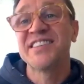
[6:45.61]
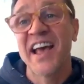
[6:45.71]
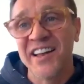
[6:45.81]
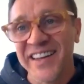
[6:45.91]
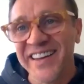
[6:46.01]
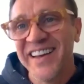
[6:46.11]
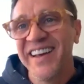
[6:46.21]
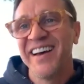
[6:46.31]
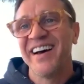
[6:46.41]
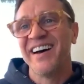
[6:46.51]
Kelly,
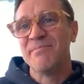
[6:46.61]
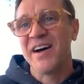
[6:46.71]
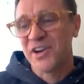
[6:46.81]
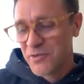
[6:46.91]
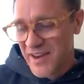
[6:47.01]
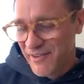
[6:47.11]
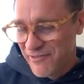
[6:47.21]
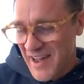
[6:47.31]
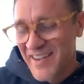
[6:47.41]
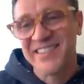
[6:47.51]
my grade
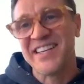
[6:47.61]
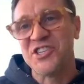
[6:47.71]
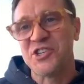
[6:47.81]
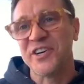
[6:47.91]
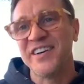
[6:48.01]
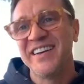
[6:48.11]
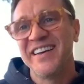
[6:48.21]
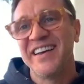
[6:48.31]
5 teacher,